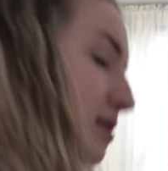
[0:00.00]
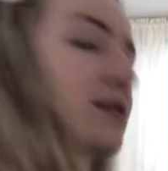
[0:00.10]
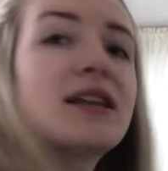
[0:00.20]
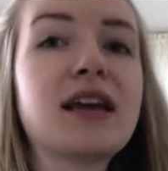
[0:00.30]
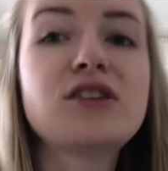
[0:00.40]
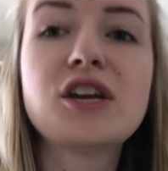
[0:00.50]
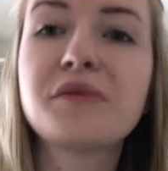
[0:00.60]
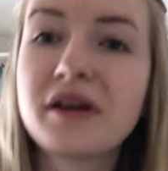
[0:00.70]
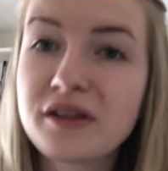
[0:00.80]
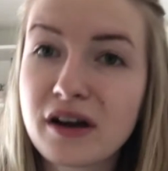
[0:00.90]
today's
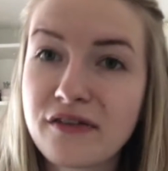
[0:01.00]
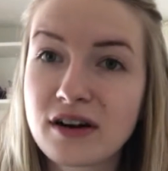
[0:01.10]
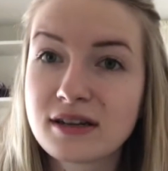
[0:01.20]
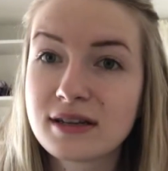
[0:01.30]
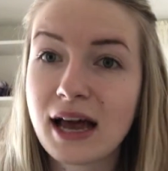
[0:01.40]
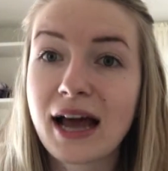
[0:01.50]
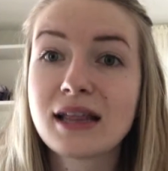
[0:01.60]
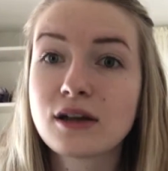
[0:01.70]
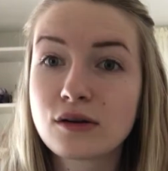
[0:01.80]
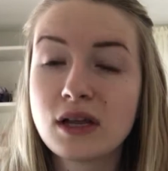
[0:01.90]
January 31st. I
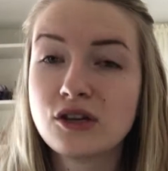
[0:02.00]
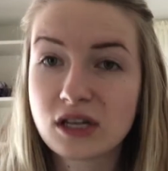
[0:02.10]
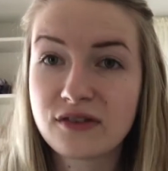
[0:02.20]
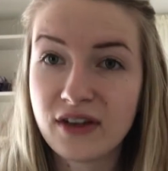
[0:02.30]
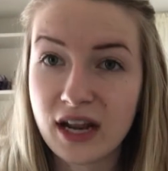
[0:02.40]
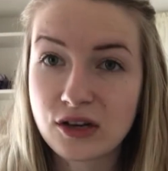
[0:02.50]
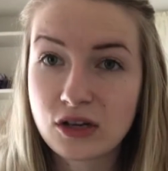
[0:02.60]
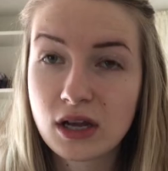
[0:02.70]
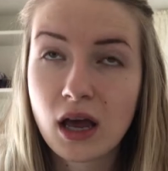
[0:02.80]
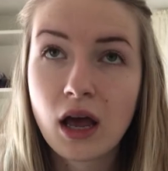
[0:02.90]
literally just
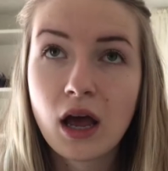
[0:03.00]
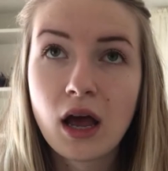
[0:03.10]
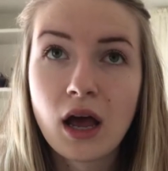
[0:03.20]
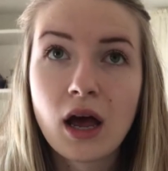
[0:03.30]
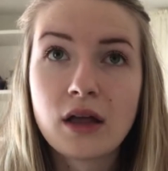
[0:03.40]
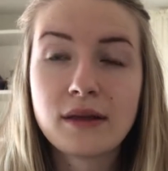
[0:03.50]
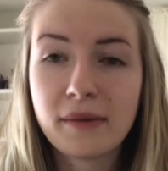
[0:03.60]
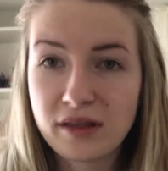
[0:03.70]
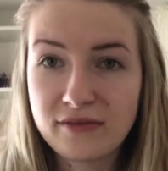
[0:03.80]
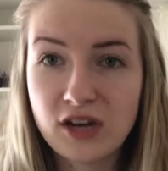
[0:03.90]
finished the
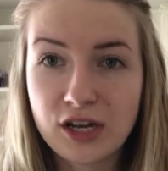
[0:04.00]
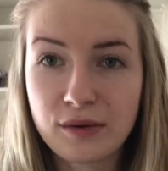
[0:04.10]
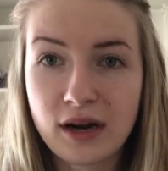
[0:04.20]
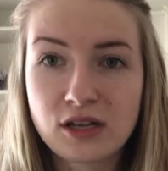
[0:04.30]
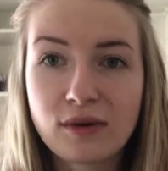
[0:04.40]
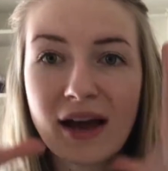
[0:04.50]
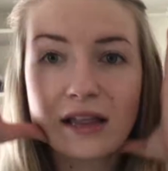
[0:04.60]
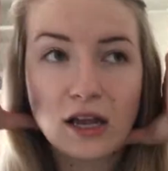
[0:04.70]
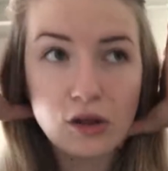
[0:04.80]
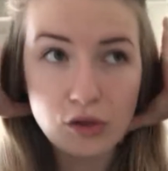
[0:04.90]
month of January, so I
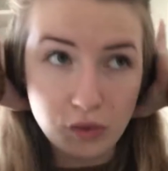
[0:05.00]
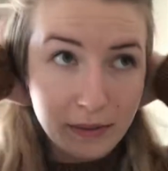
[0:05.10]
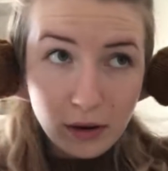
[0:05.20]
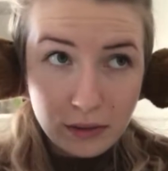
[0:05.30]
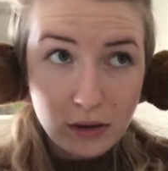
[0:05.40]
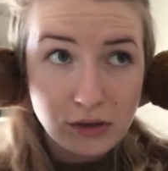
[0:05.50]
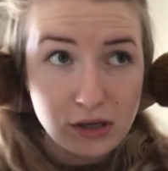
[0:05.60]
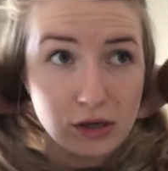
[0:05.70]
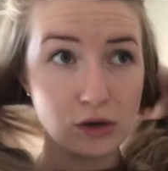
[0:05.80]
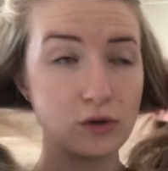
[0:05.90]
had like 3 more rows to
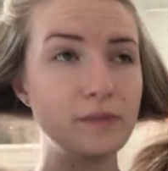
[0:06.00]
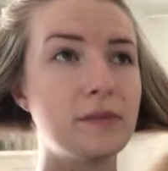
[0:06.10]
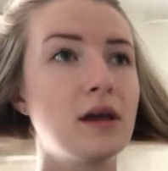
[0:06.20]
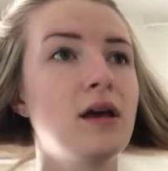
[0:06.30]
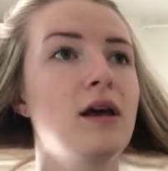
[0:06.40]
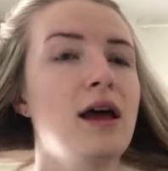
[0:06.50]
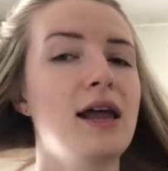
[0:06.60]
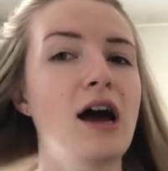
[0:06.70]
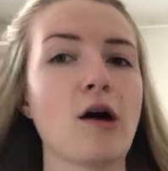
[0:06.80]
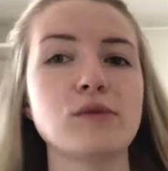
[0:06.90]
do.
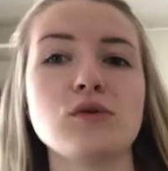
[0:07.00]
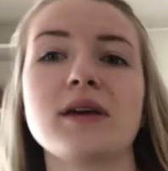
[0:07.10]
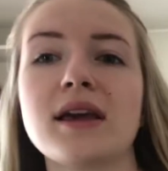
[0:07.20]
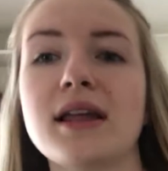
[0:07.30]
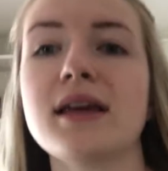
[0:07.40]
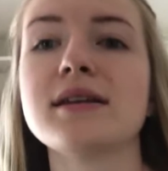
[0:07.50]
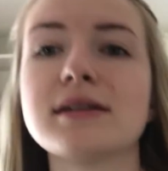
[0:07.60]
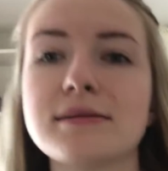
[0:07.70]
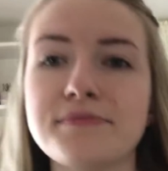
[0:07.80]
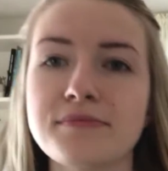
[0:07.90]
And how I'm doing it
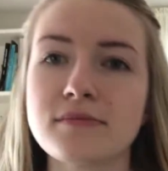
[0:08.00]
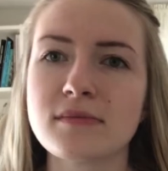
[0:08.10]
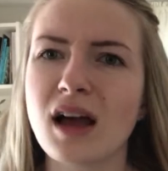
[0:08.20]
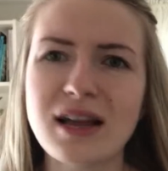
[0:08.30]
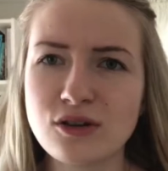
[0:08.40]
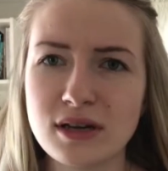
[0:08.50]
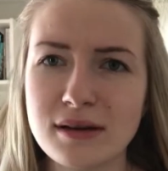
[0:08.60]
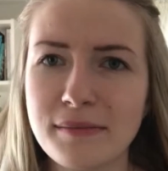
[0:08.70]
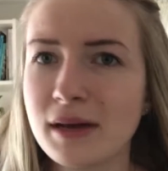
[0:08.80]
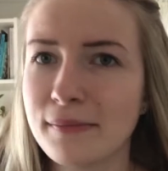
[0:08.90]
is, actually,
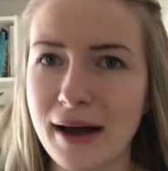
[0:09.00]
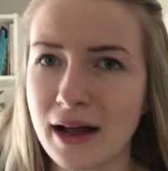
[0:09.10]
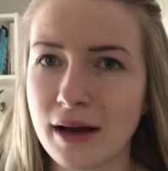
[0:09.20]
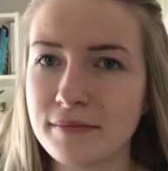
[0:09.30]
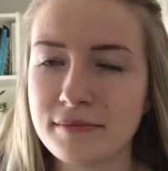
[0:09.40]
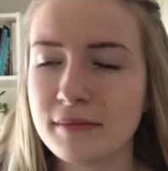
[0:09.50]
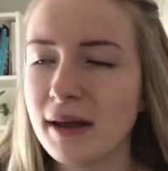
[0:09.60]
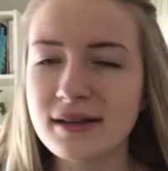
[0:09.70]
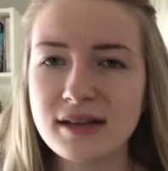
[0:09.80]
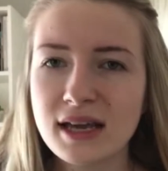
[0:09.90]
I'm gonna back up.
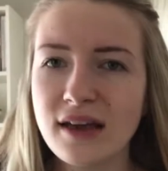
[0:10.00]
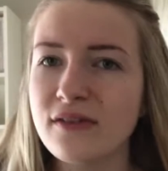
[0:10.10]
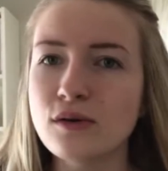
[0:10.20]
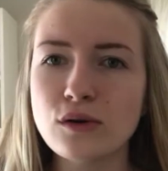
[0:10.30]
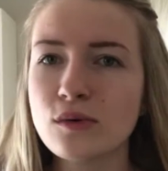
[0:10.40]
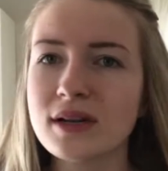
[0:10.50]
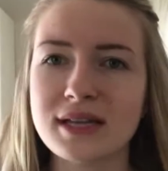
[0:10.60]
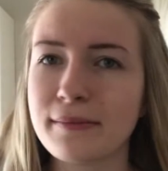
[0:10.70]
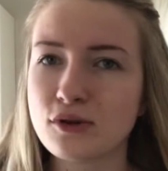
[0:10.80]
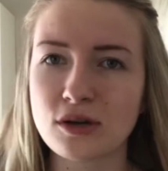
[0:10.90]
Basically, if you don't know what a
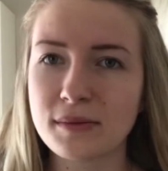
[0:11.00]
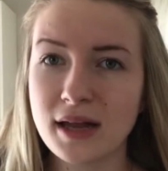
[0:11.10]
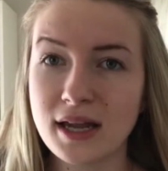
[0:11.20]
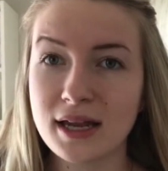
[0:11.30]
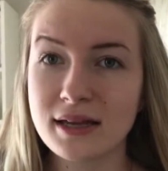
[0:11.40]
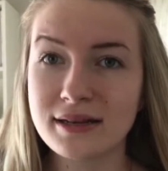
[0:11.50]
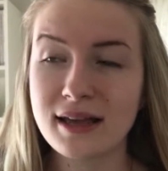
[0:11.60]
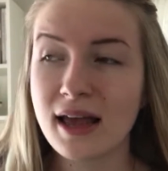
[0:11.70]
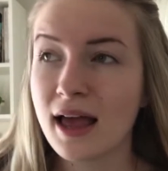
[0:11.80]
temperature blanket is,